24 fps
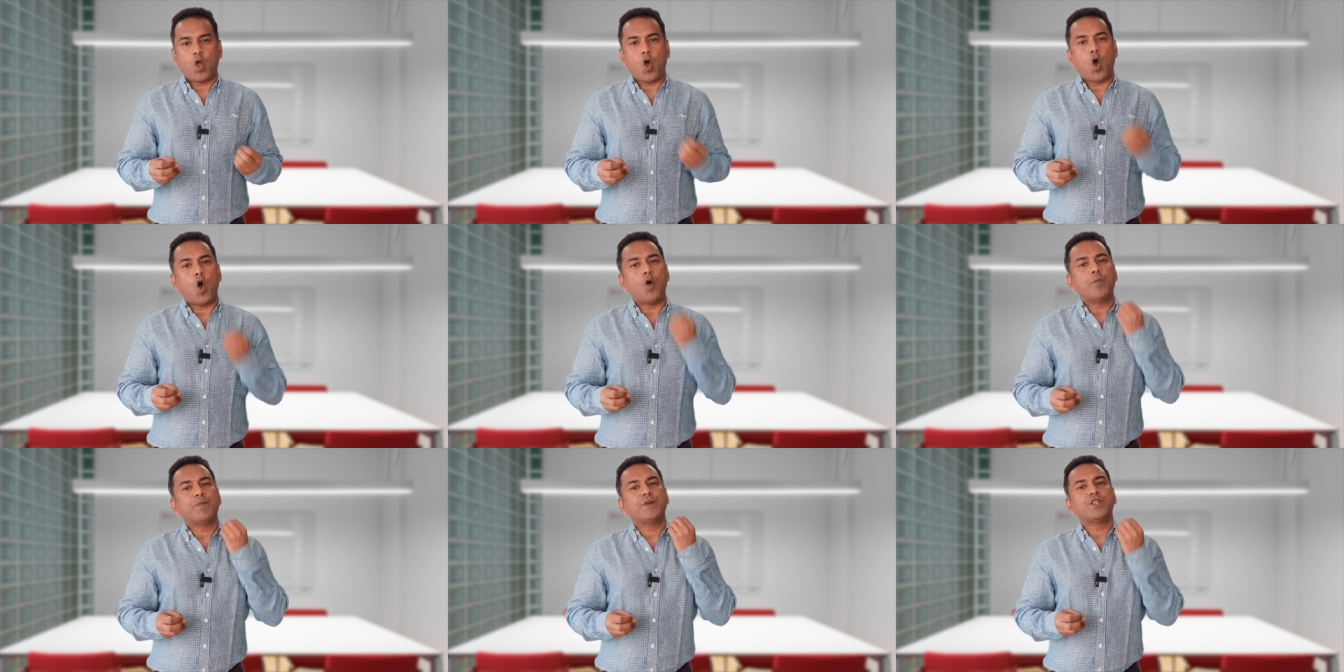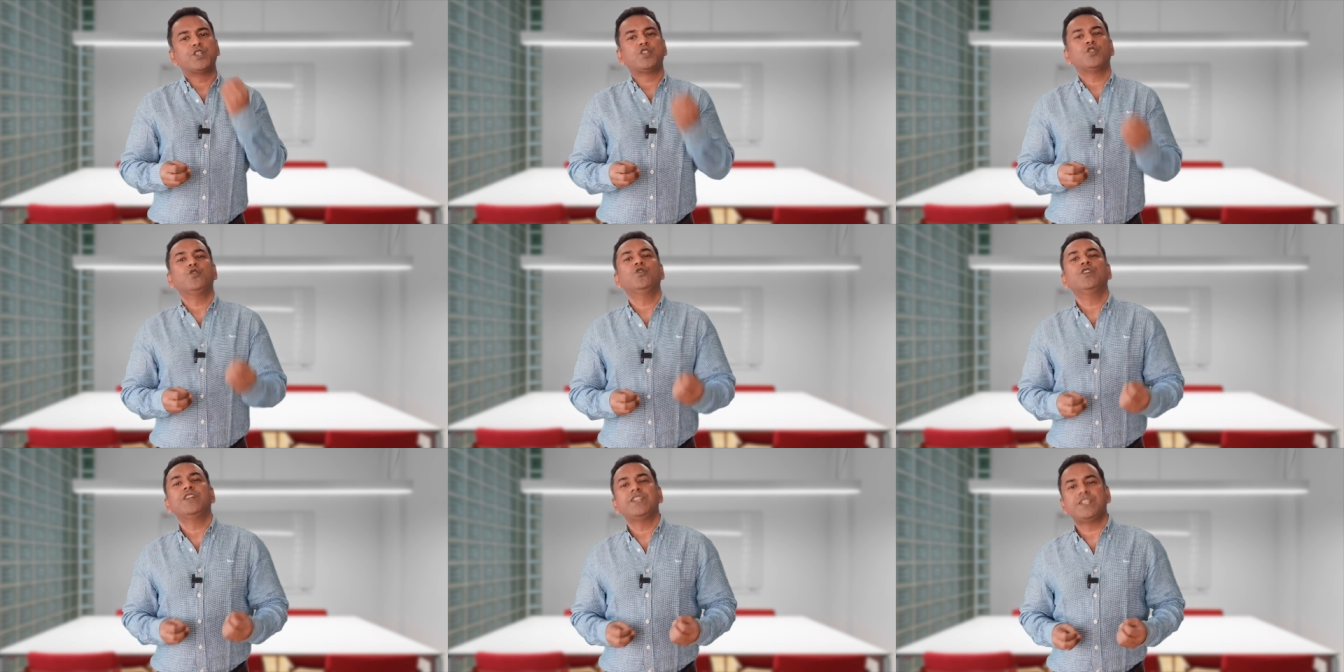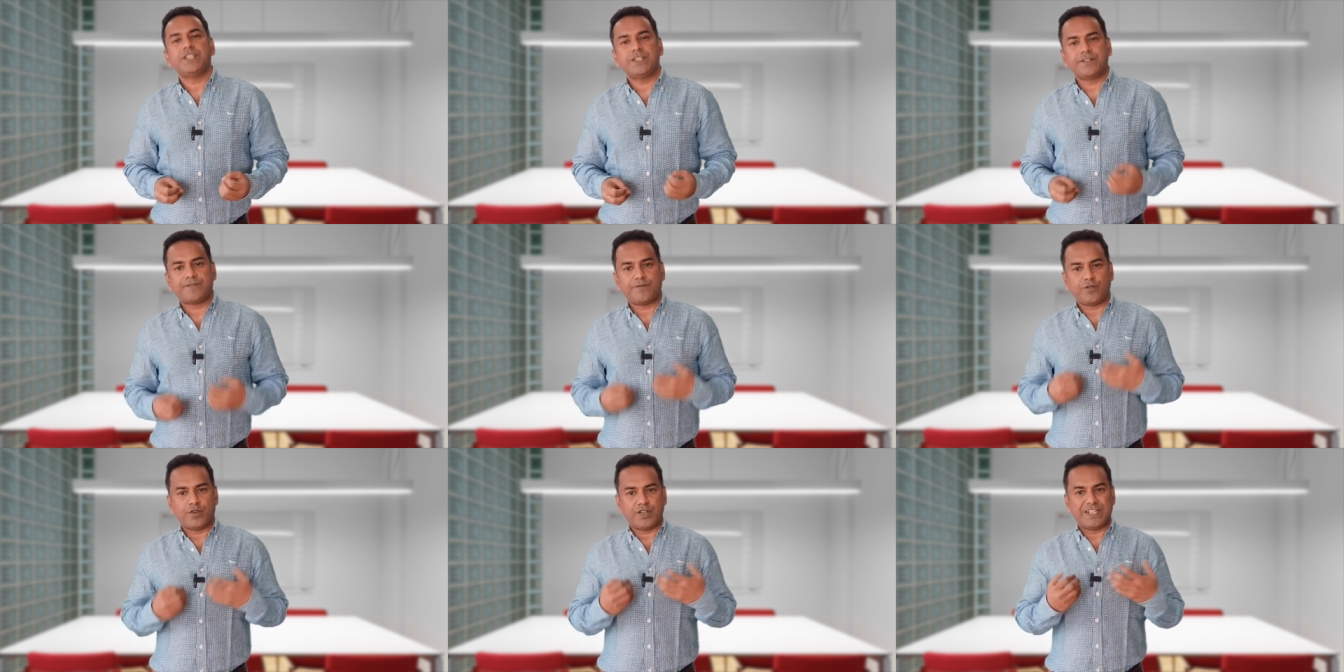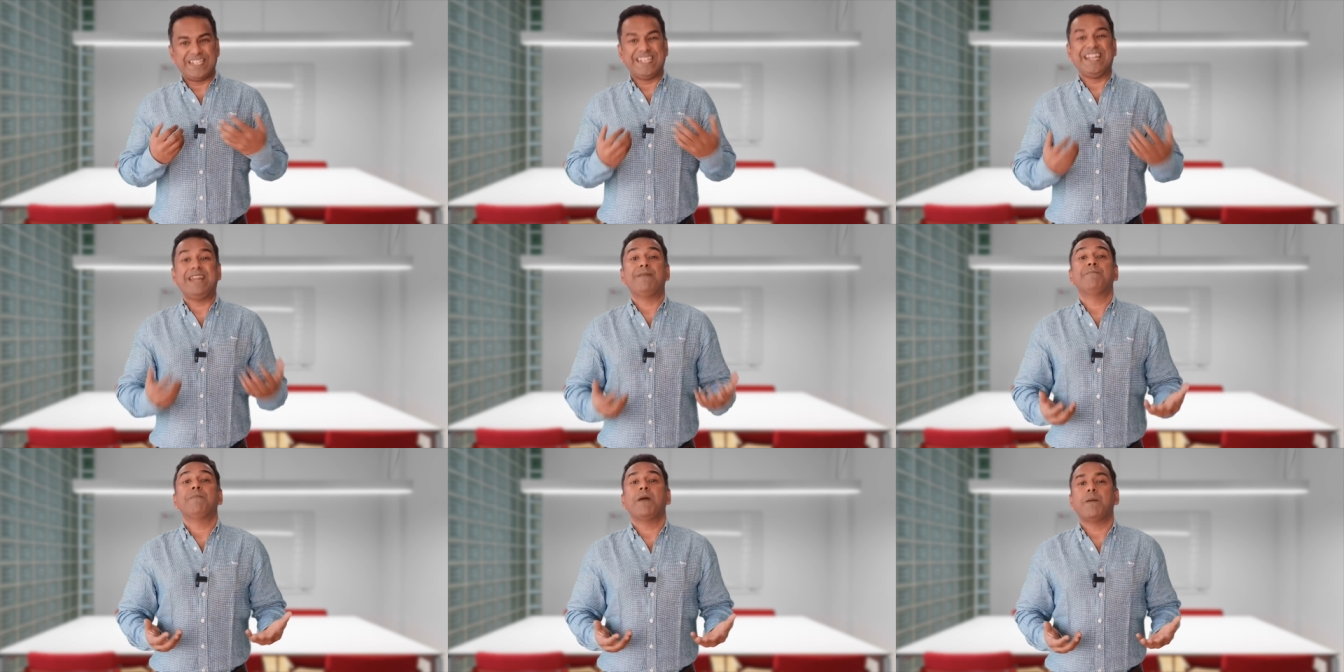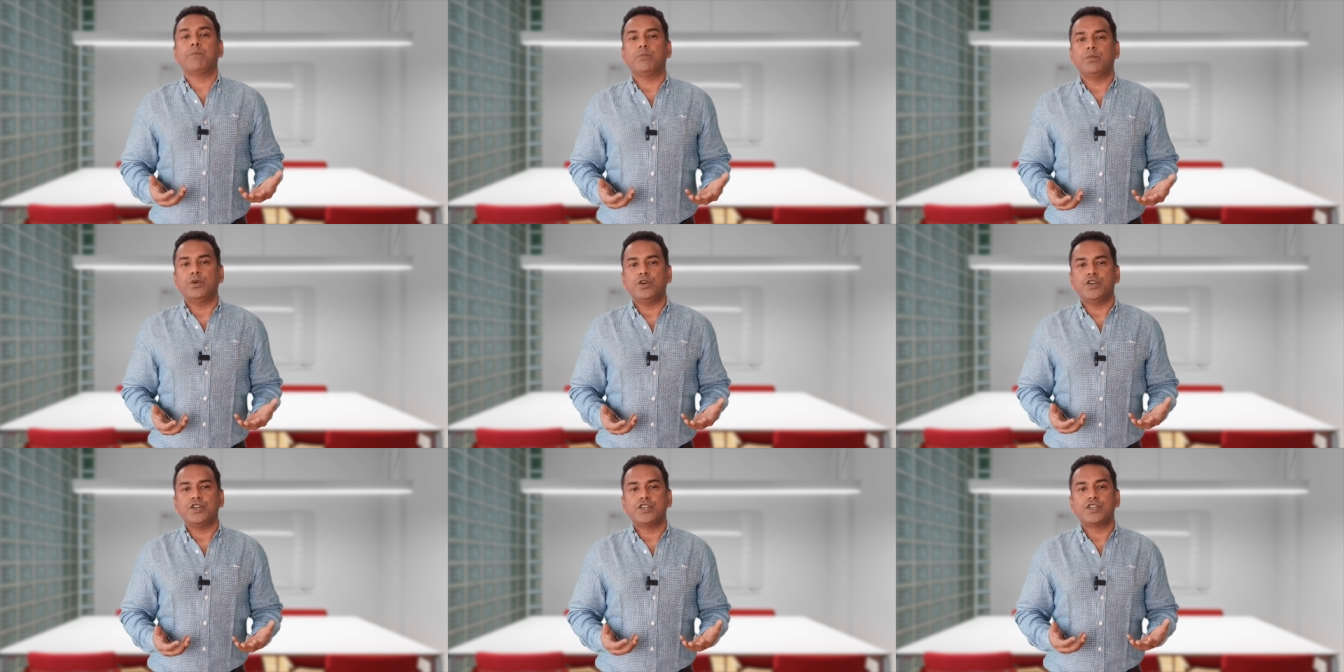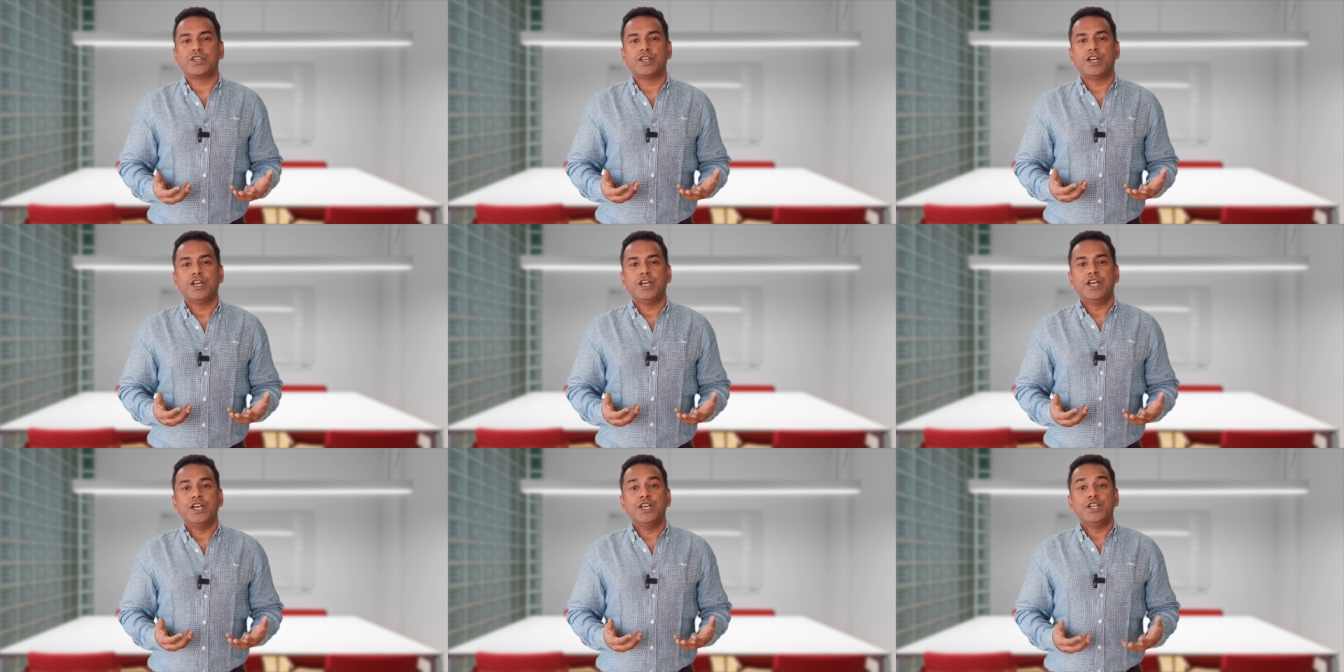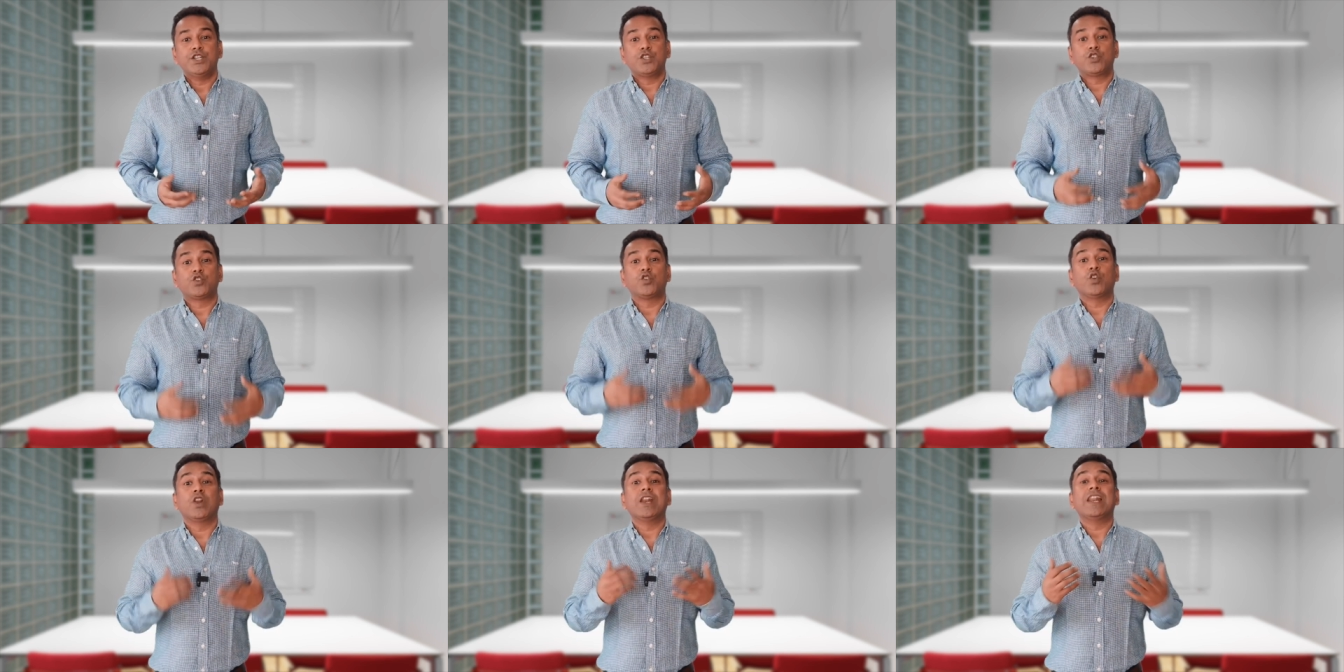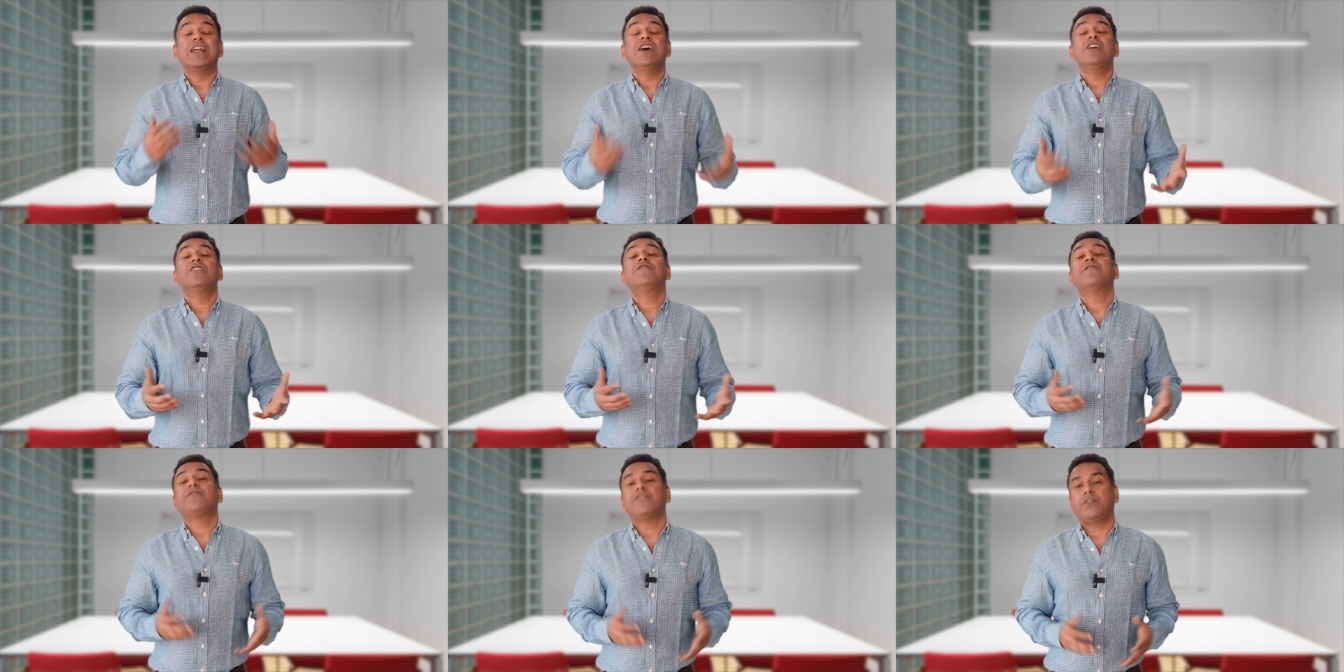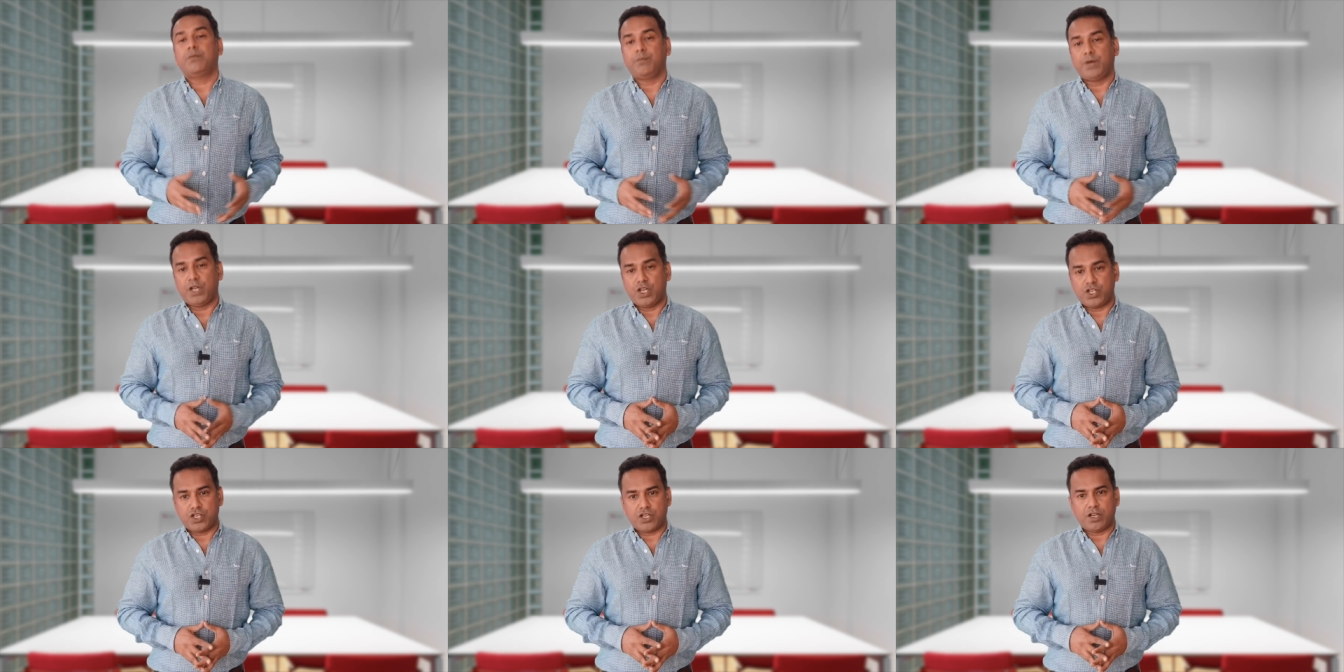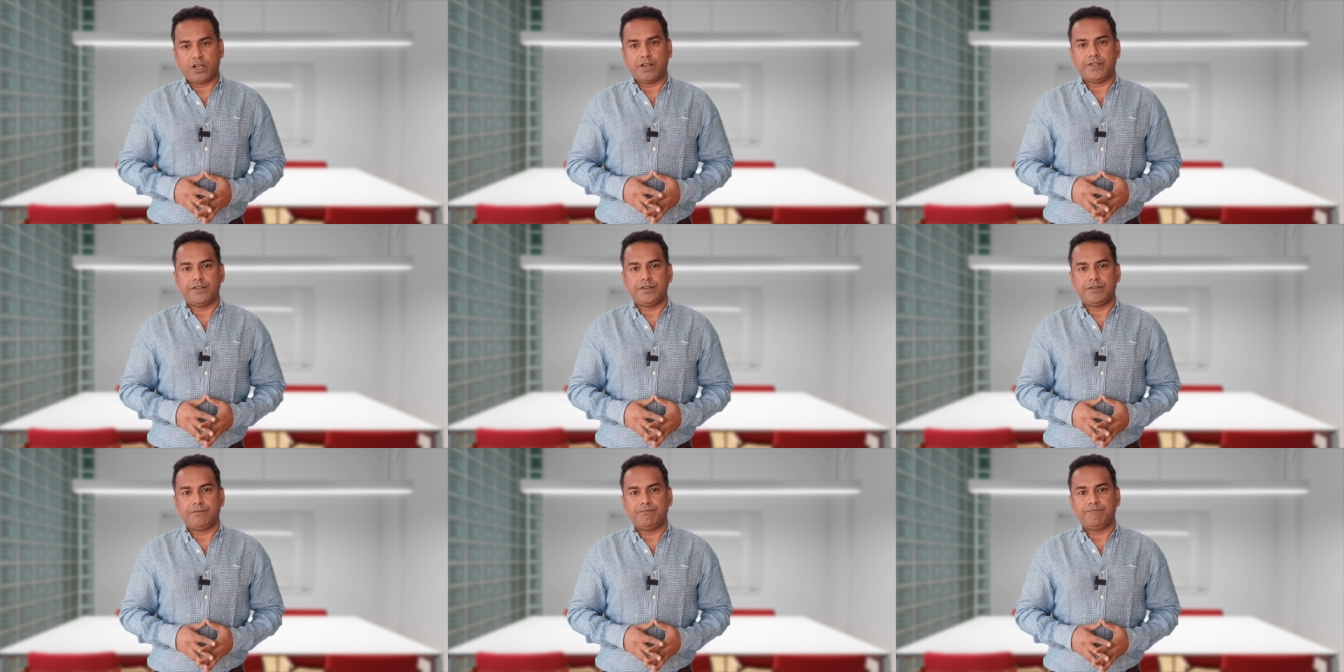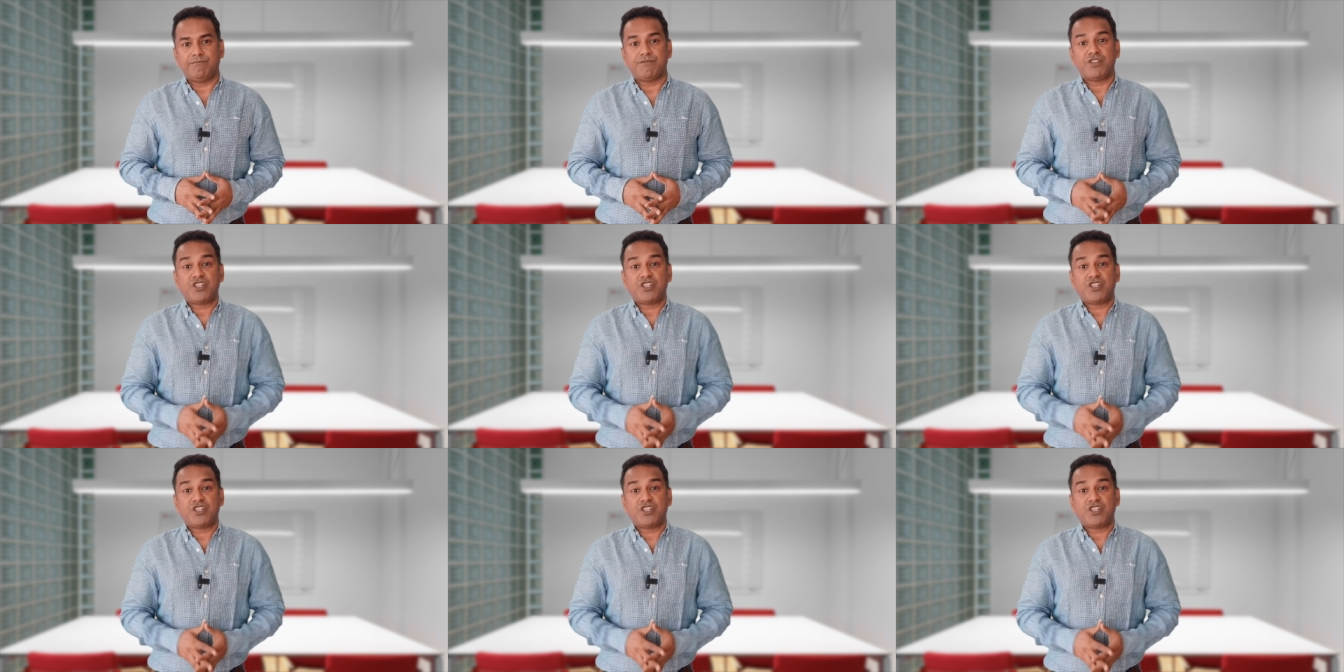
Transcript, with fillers: opportunities for team members to learn from each other,